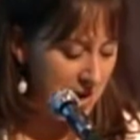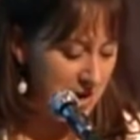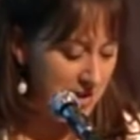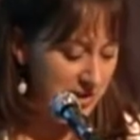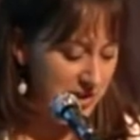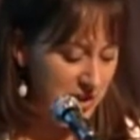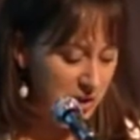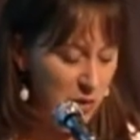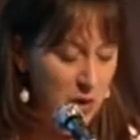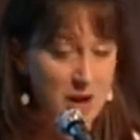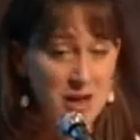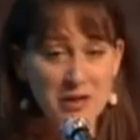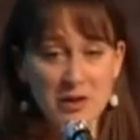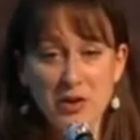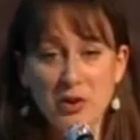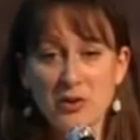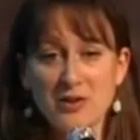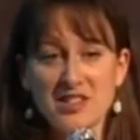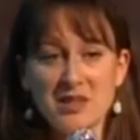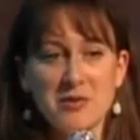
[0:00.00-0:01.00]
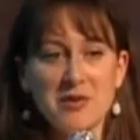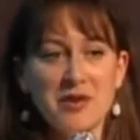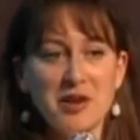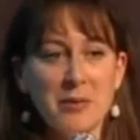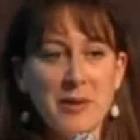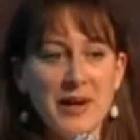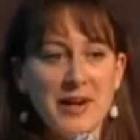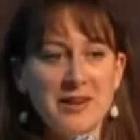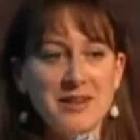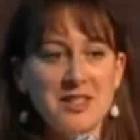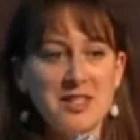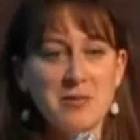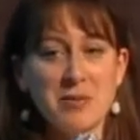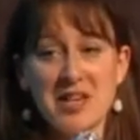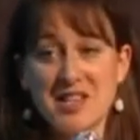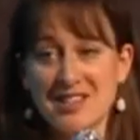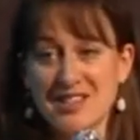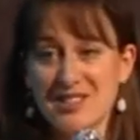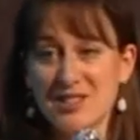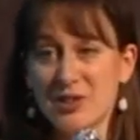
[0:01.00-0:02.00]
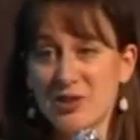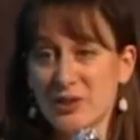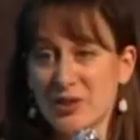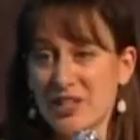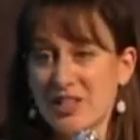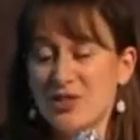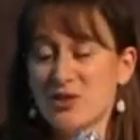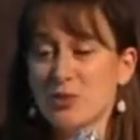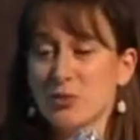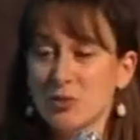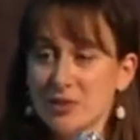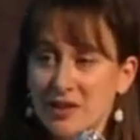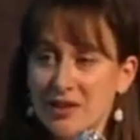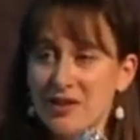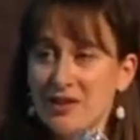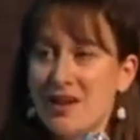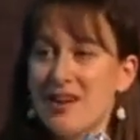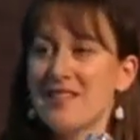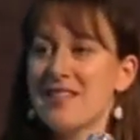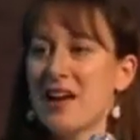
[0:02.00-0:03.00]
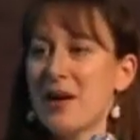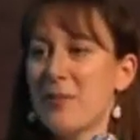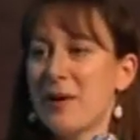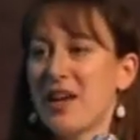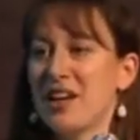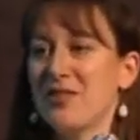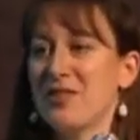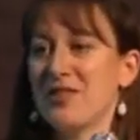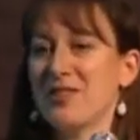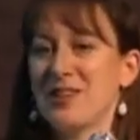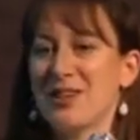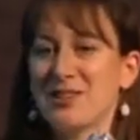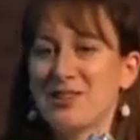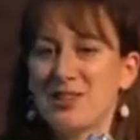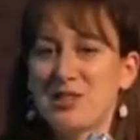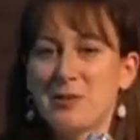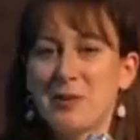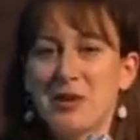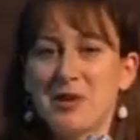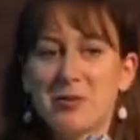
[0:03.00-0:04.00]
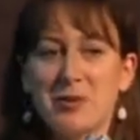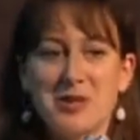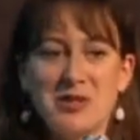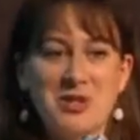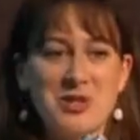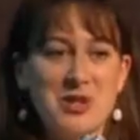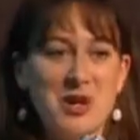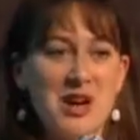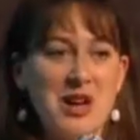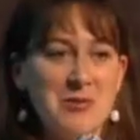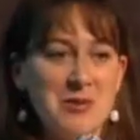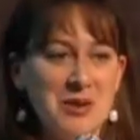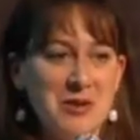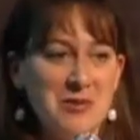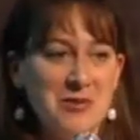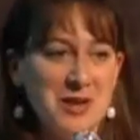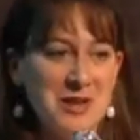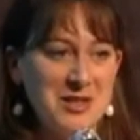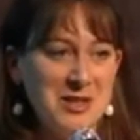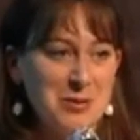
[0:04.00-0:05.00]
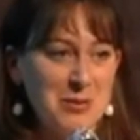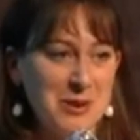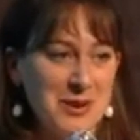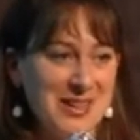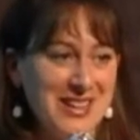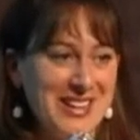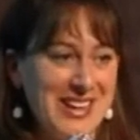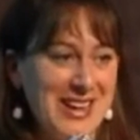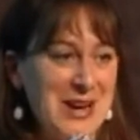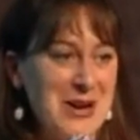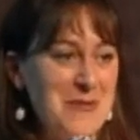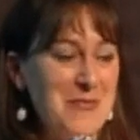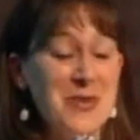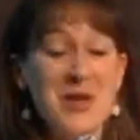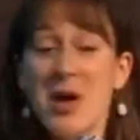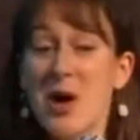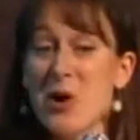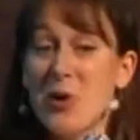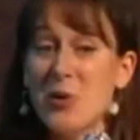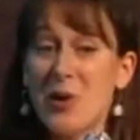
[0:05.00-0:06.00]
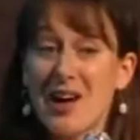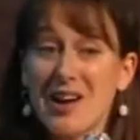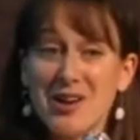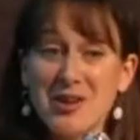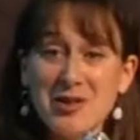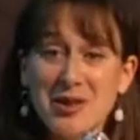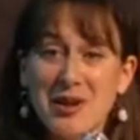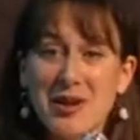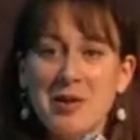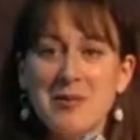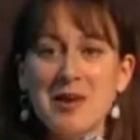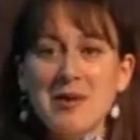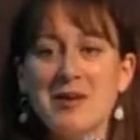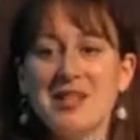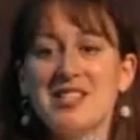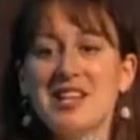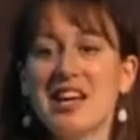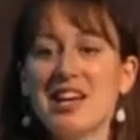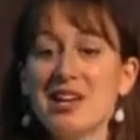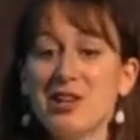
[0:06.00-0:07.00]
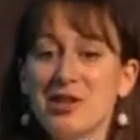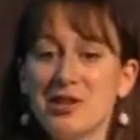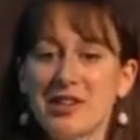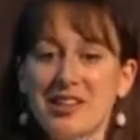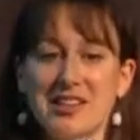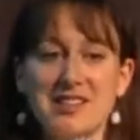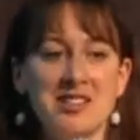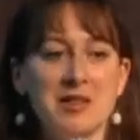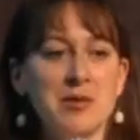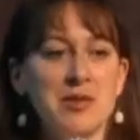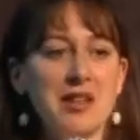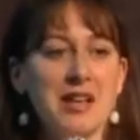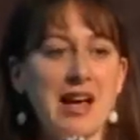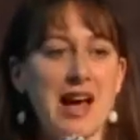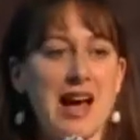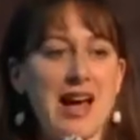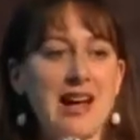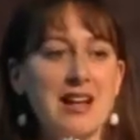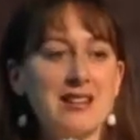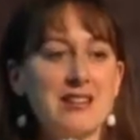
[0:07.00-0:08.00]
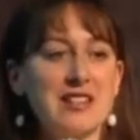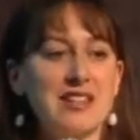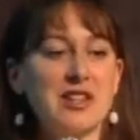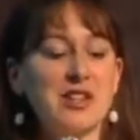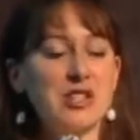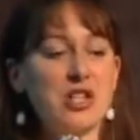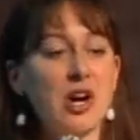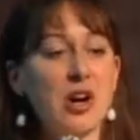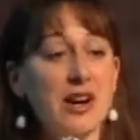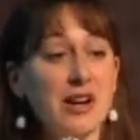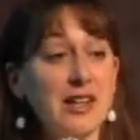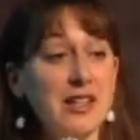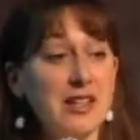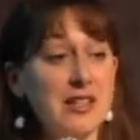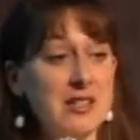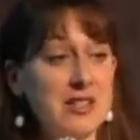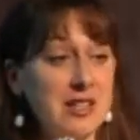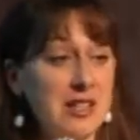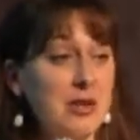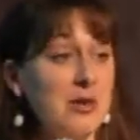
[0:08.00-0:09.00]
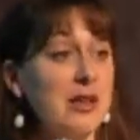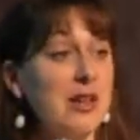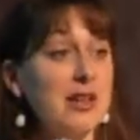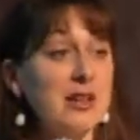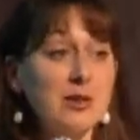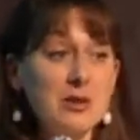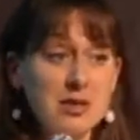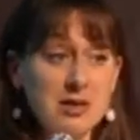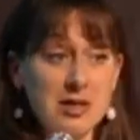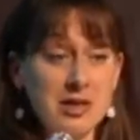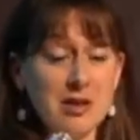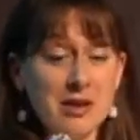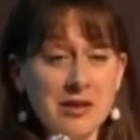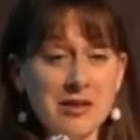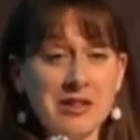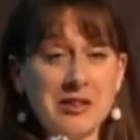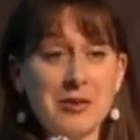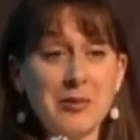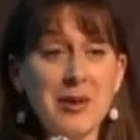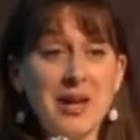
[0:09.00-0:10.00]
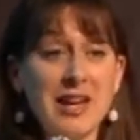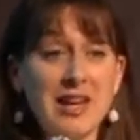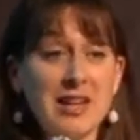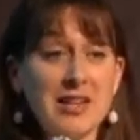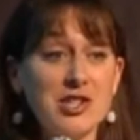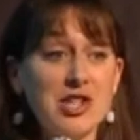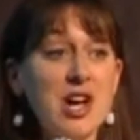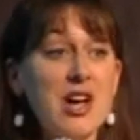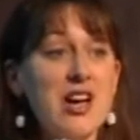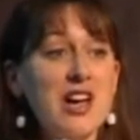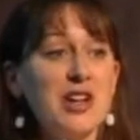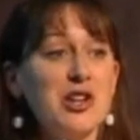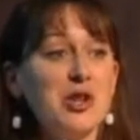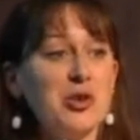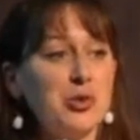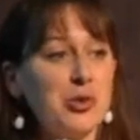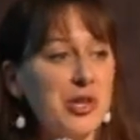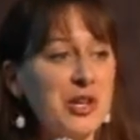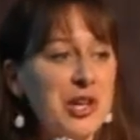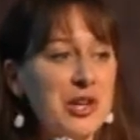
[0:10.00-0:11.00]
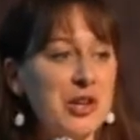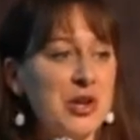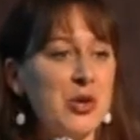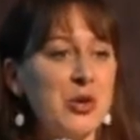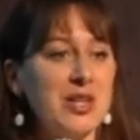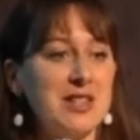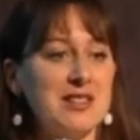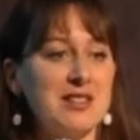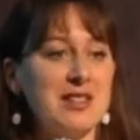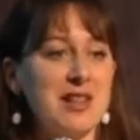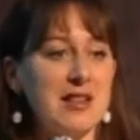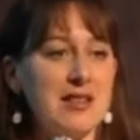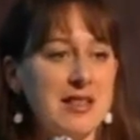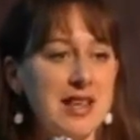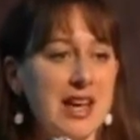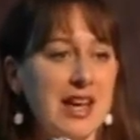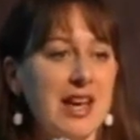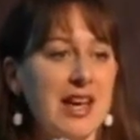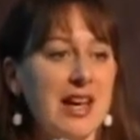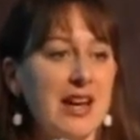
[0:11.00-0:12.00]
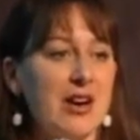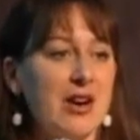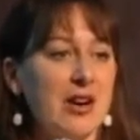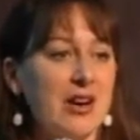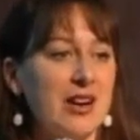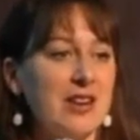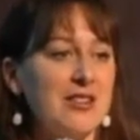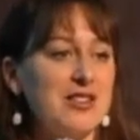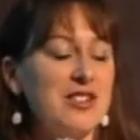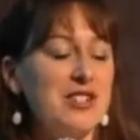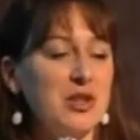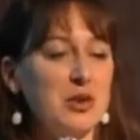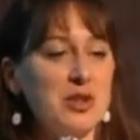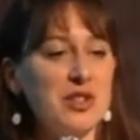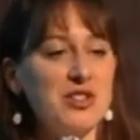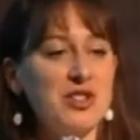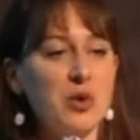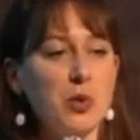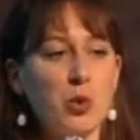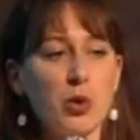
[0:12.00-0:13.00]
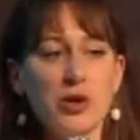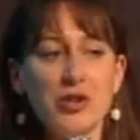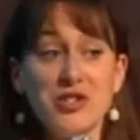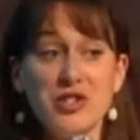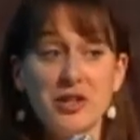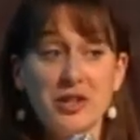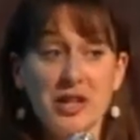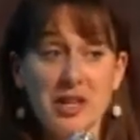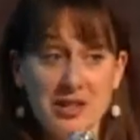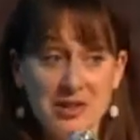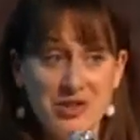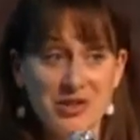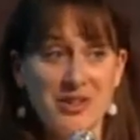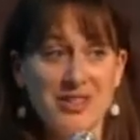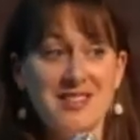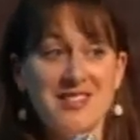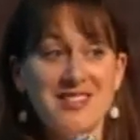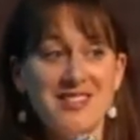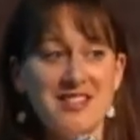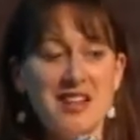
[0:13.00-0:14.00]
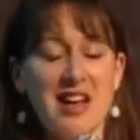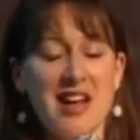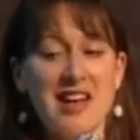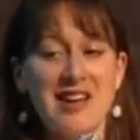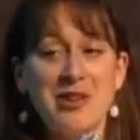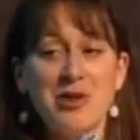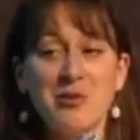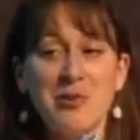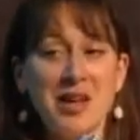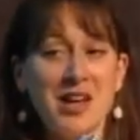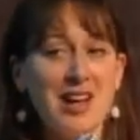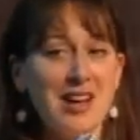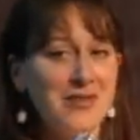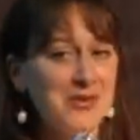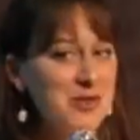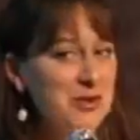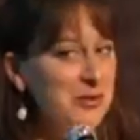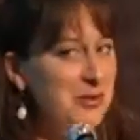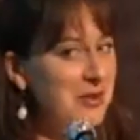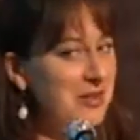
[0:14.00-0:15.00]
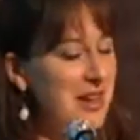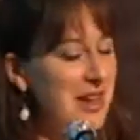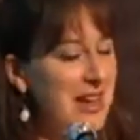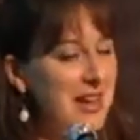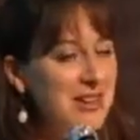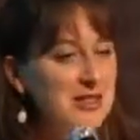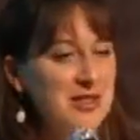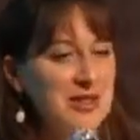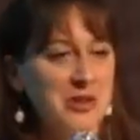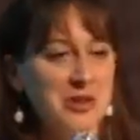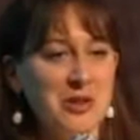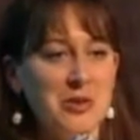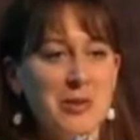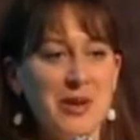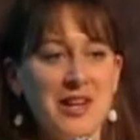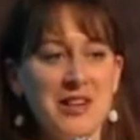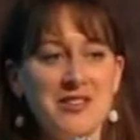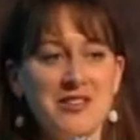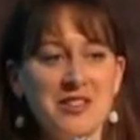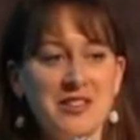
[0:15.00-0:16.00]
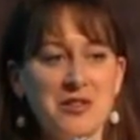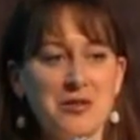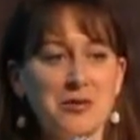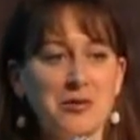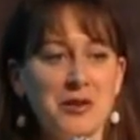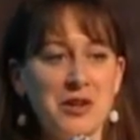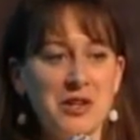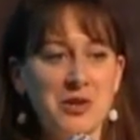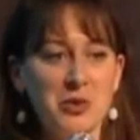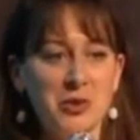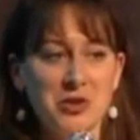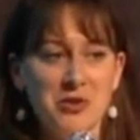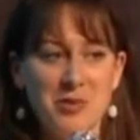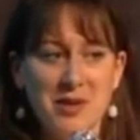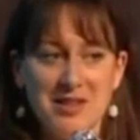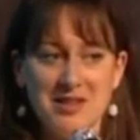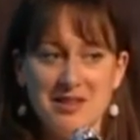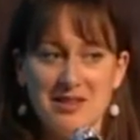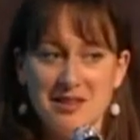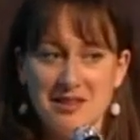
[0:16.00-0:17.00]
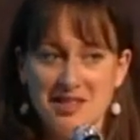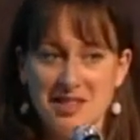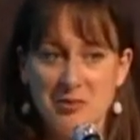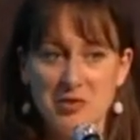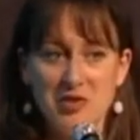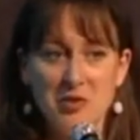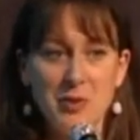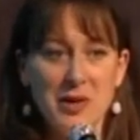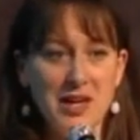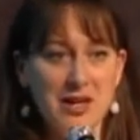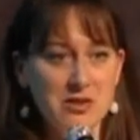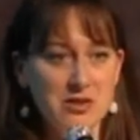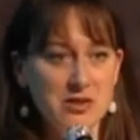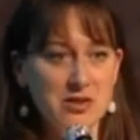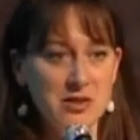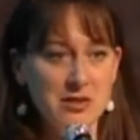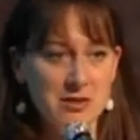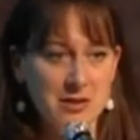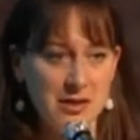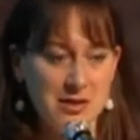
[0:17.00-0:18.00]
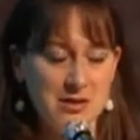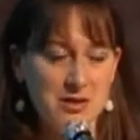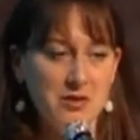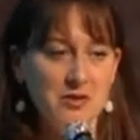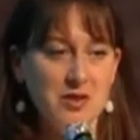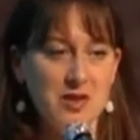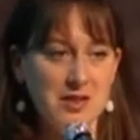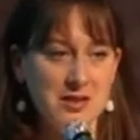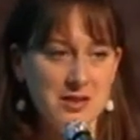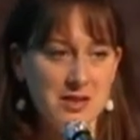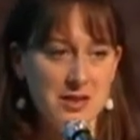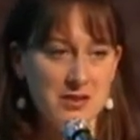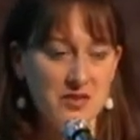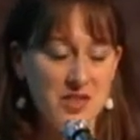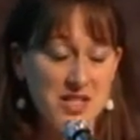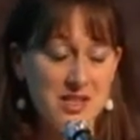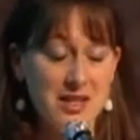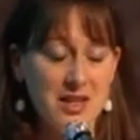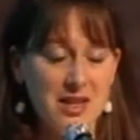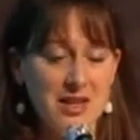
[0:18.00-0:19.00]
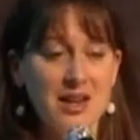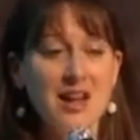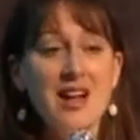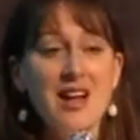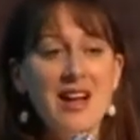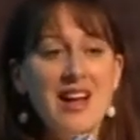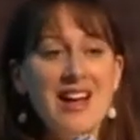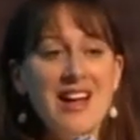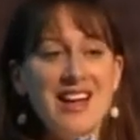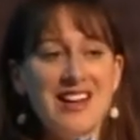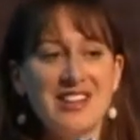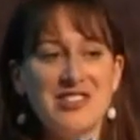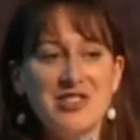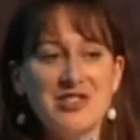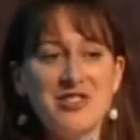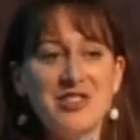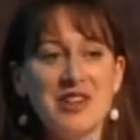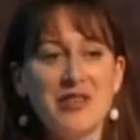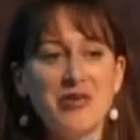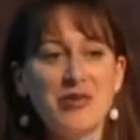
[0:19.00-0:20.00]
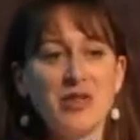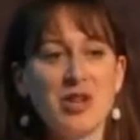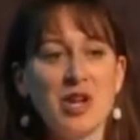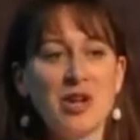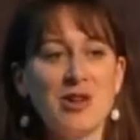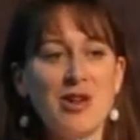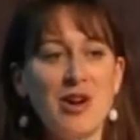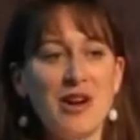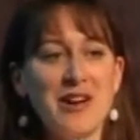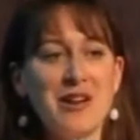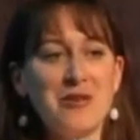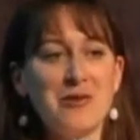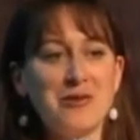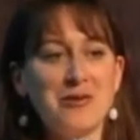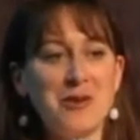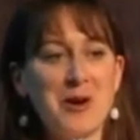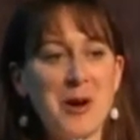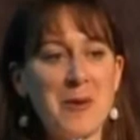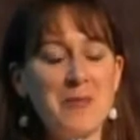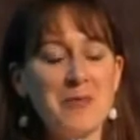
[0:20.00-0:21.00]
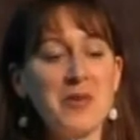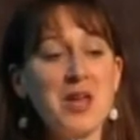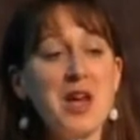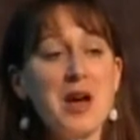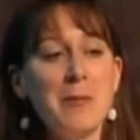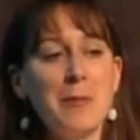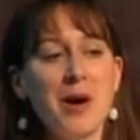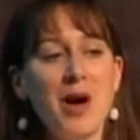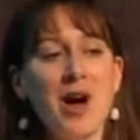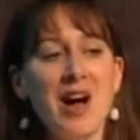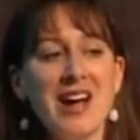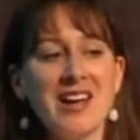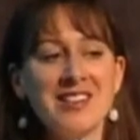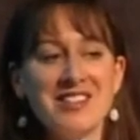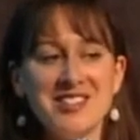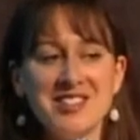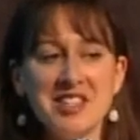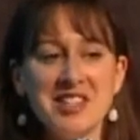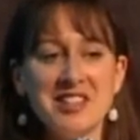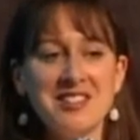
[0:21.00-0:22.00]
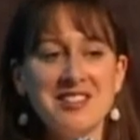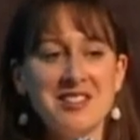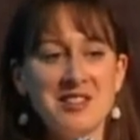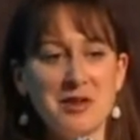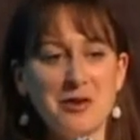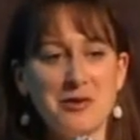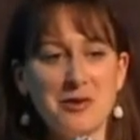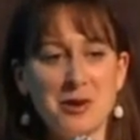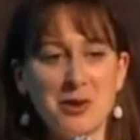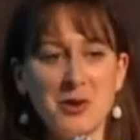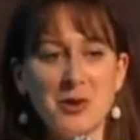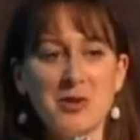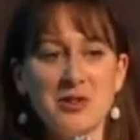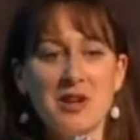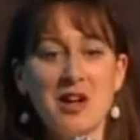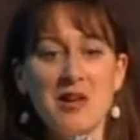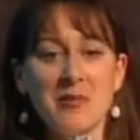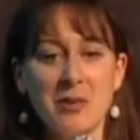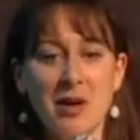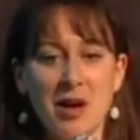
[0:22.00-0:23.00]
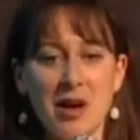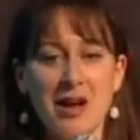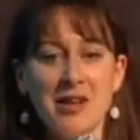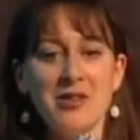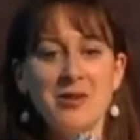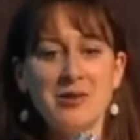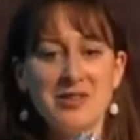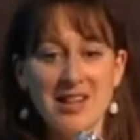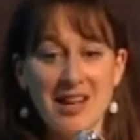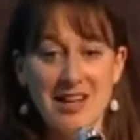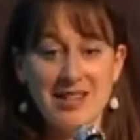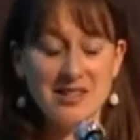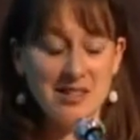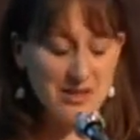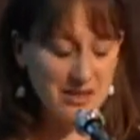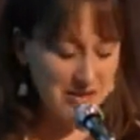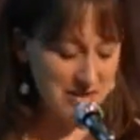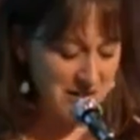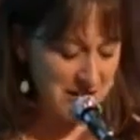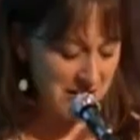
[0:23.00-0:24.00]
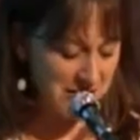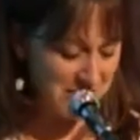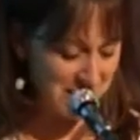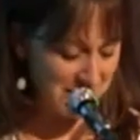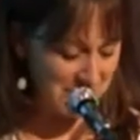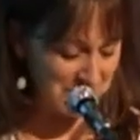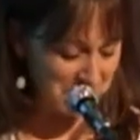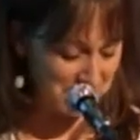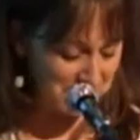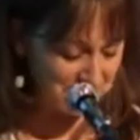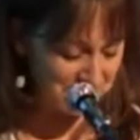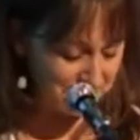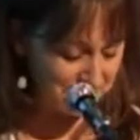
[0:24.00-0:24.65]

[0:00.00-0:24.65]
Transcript: So, although some of your parents may disagree, it's really not that bad of a thing to spend a bunch of time on Facebook. Um, while you're there, maybe take a look at some of the ads that are targeted to you that you see on your page. You'll really notice that they are suited towards your interests, and you may have different ads on your page than your friend would based on some of the pages and things you've visited. Because there's definitely a lot of um, behind the scenes stuff that goes on behind those ads that are sent to you.